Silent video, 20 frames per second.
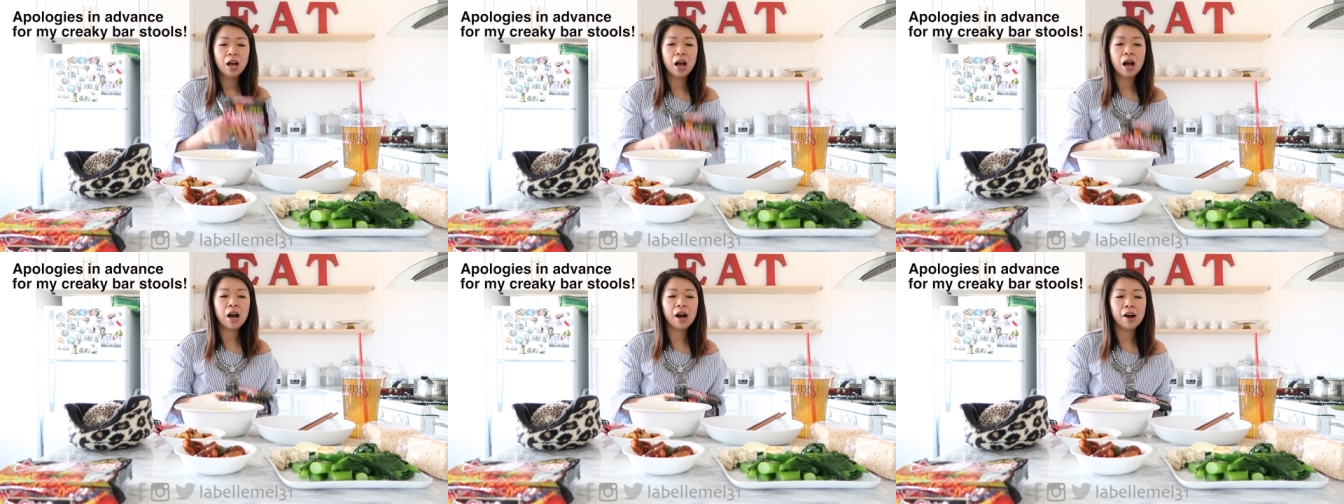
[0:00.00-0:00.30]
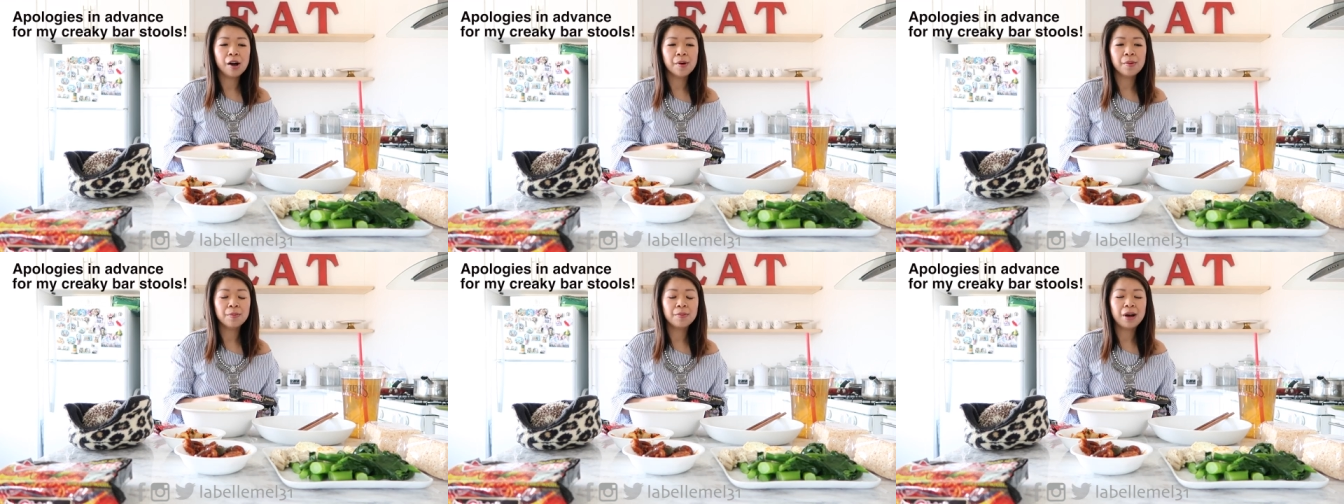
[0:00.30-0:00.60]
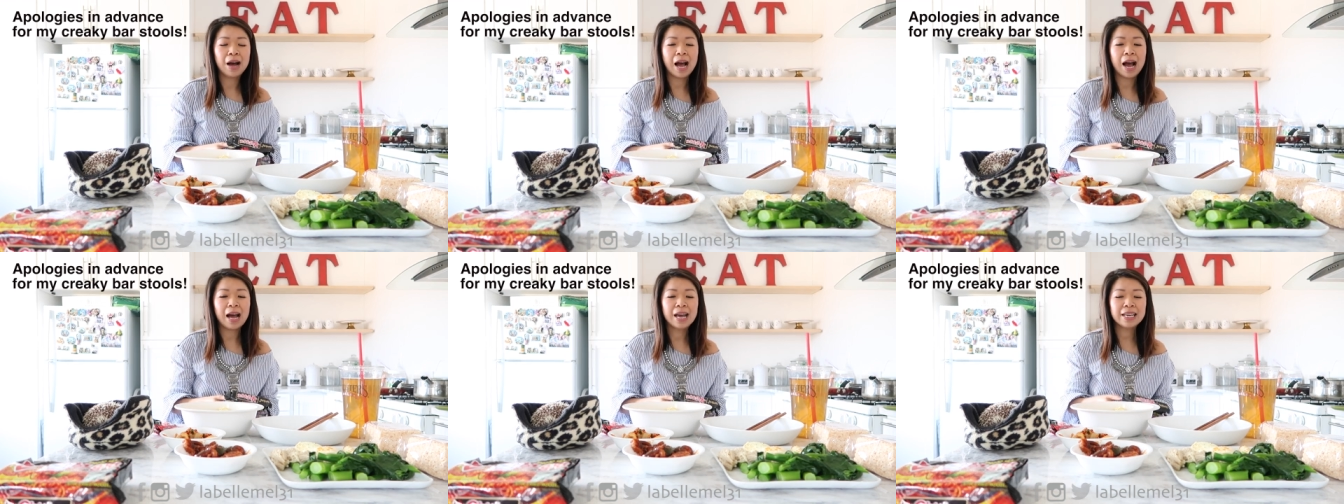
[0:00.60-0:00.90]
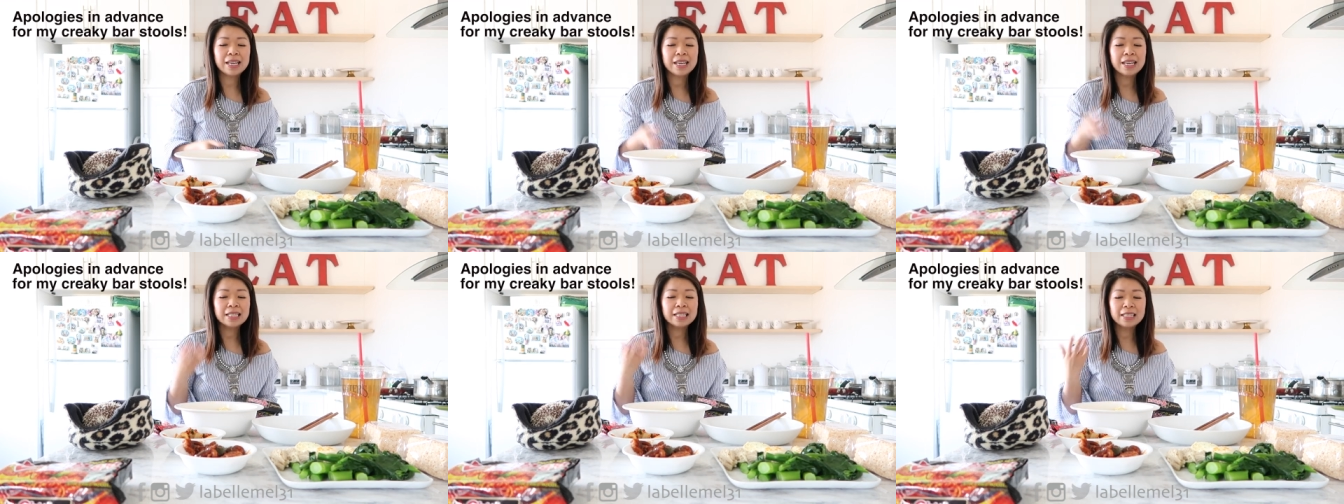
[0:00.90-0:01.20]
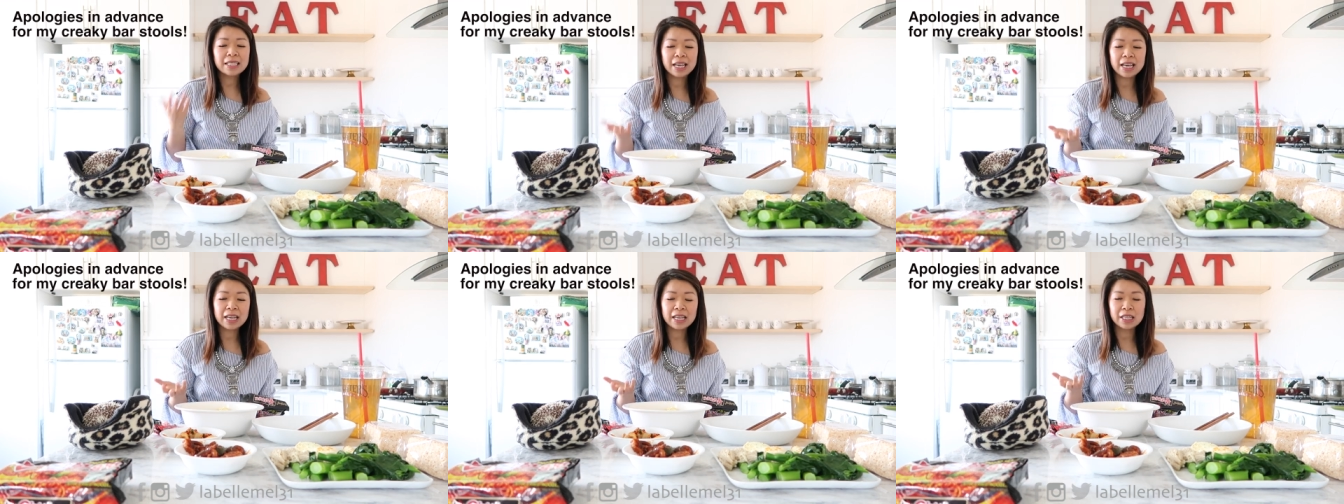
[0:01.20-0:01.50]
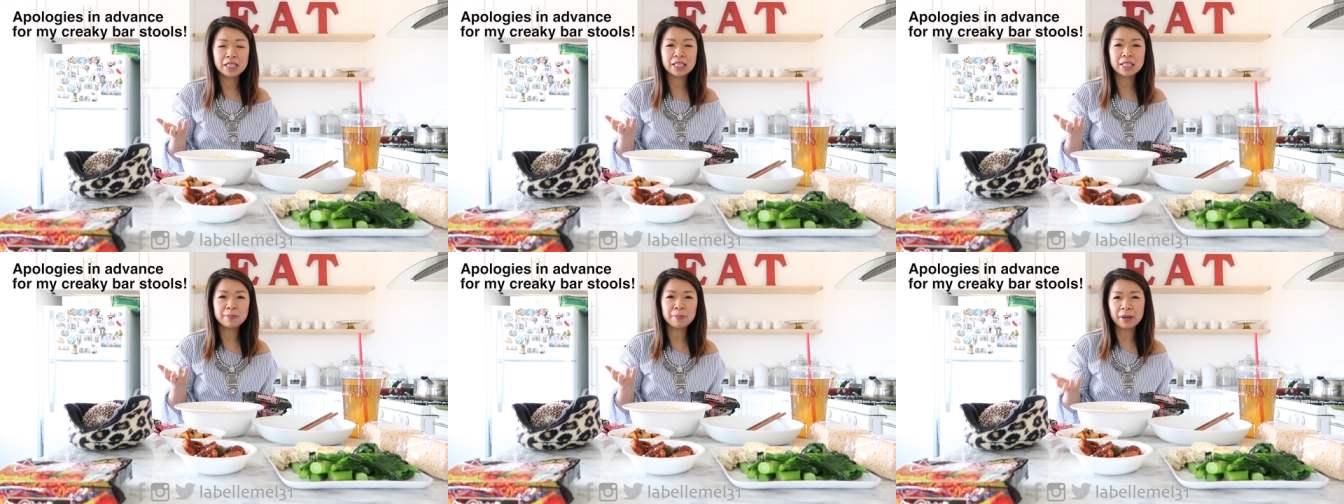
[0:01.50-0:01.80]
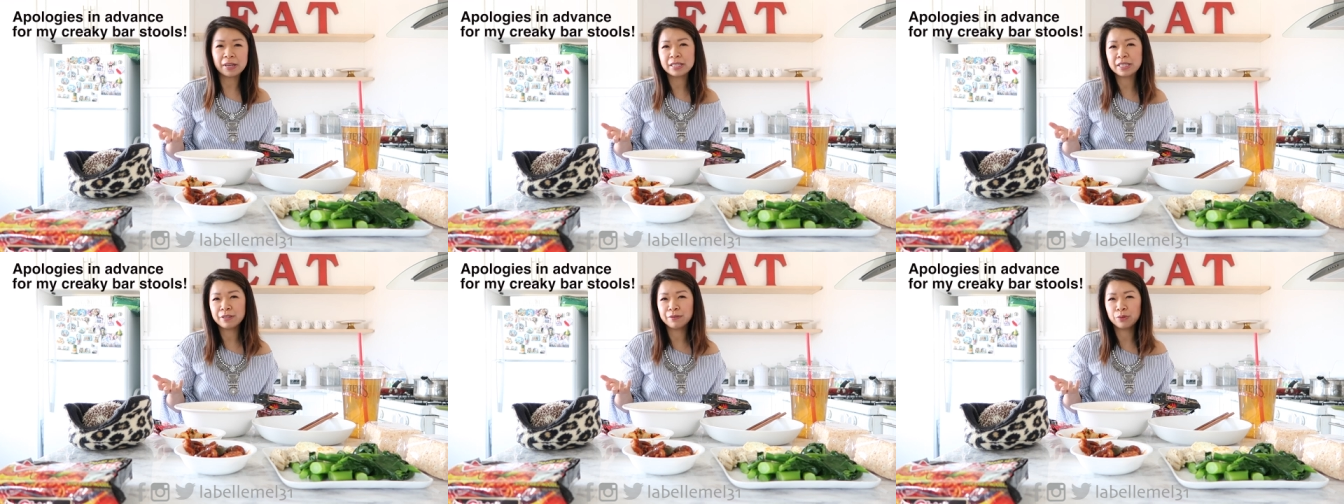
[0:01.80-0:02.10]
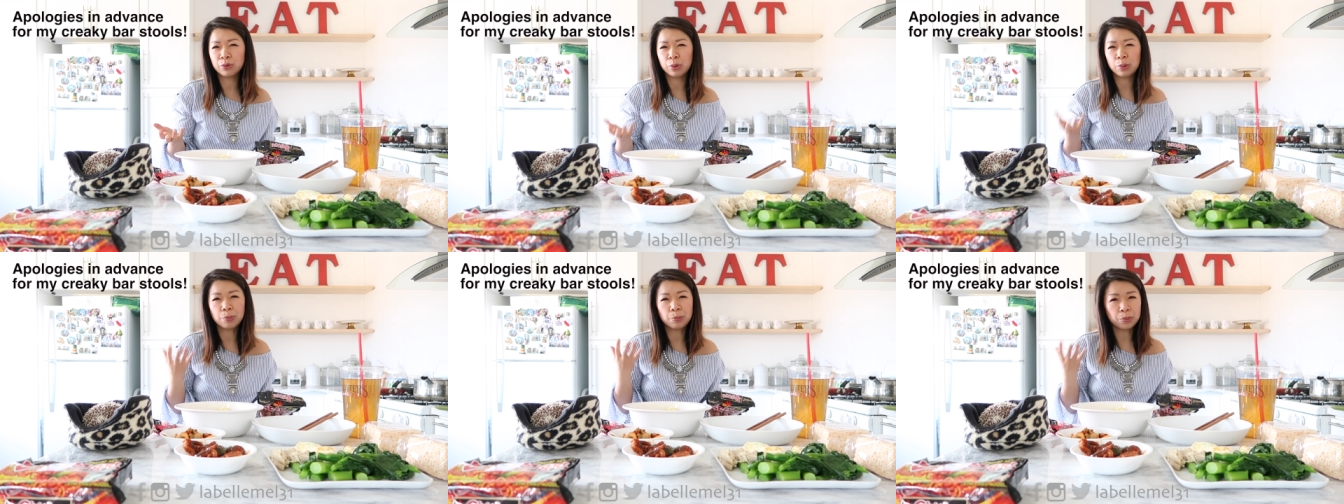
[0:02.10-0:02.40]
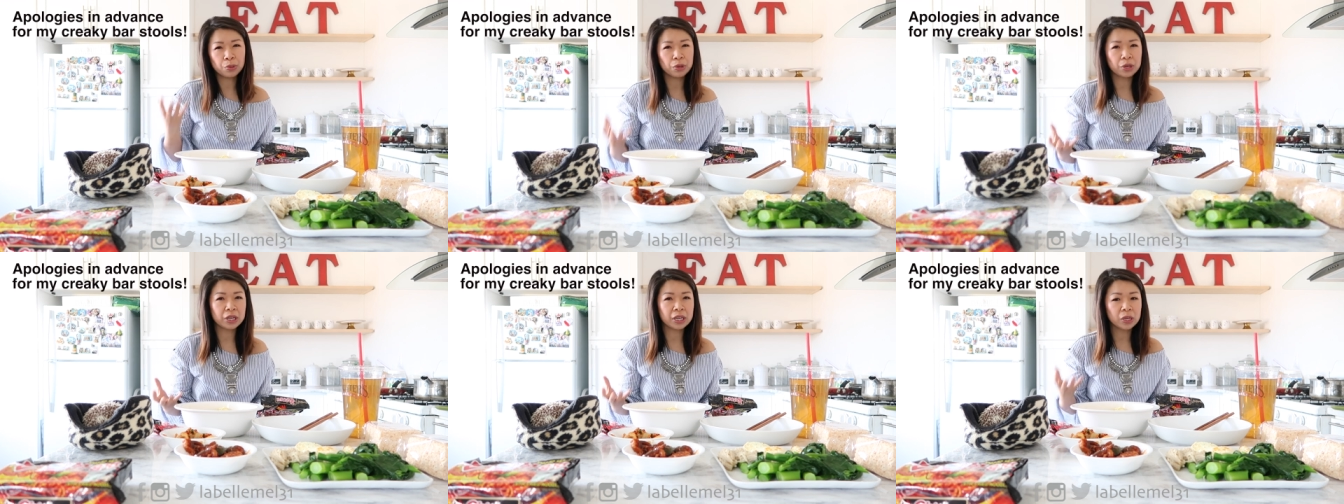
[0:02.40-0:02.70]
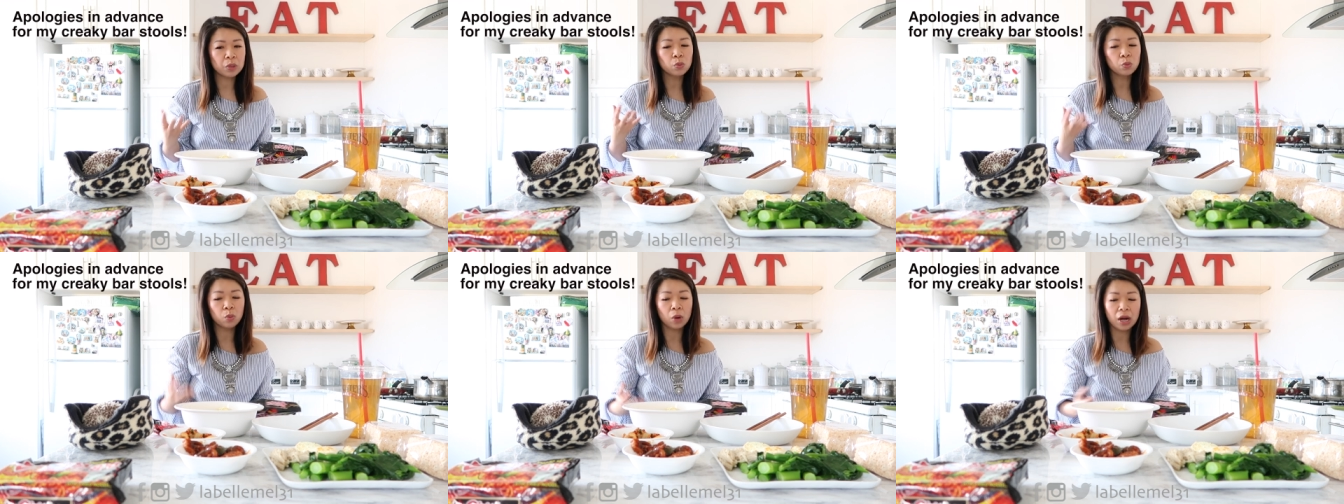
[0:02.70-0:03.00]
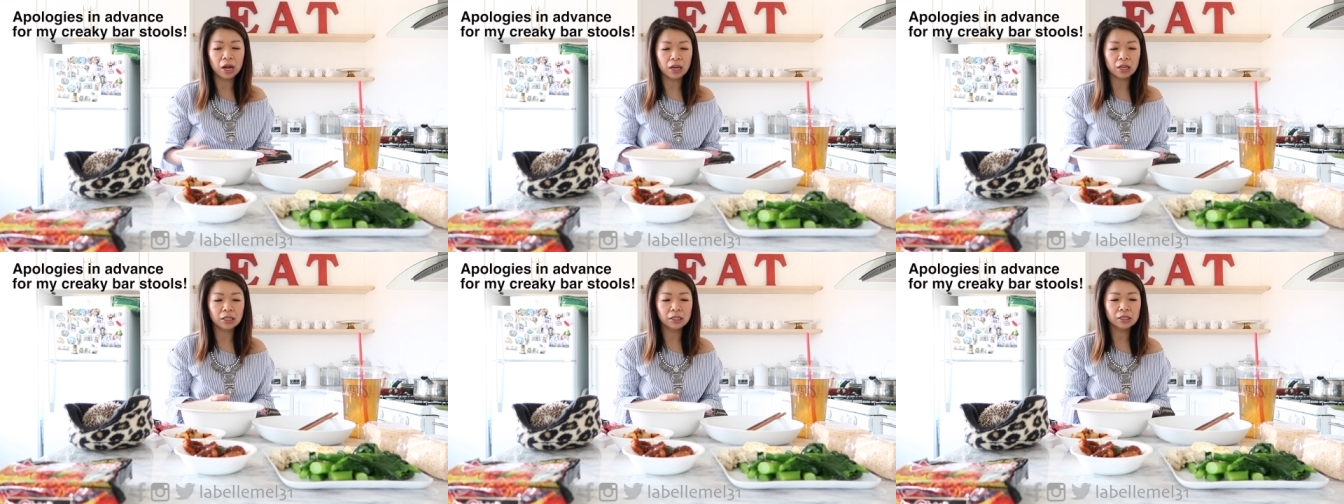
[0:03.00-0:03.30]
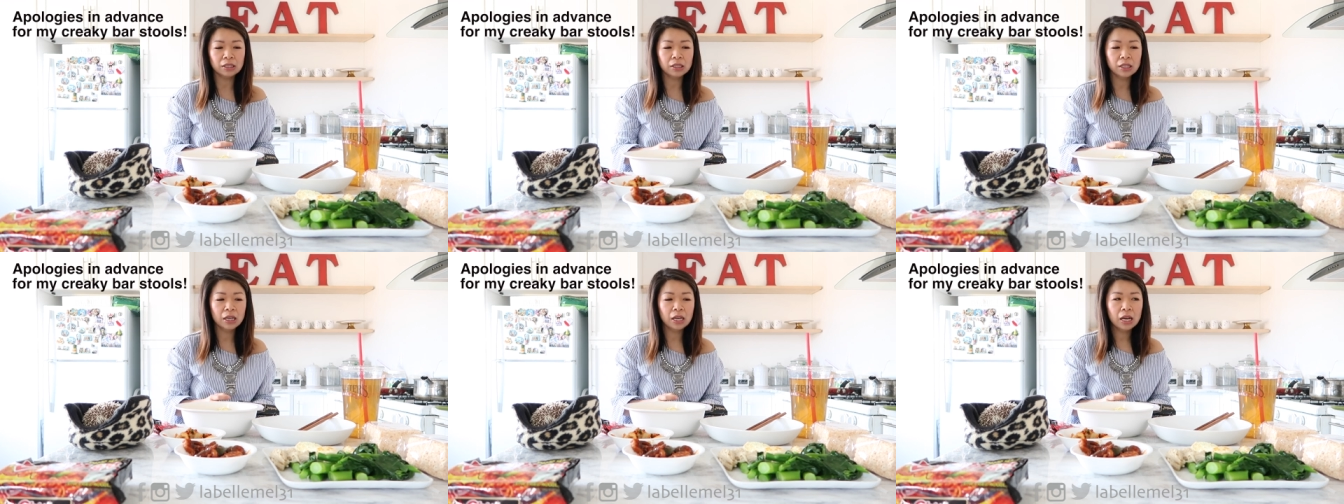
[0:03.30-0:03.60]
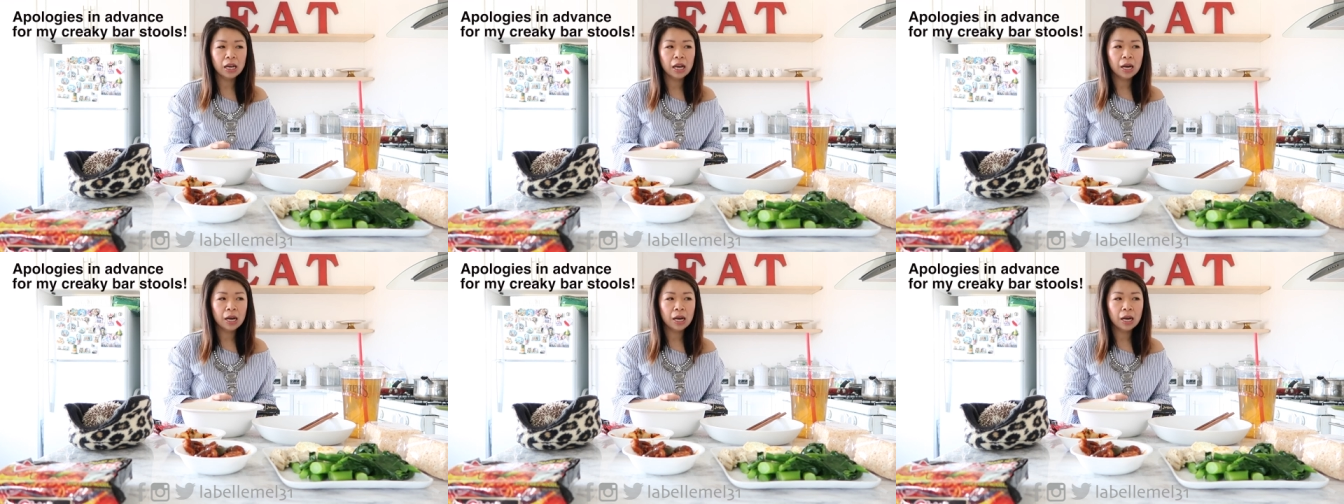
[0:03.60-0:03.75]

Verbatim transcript: Um, I can take spicy food pretty well,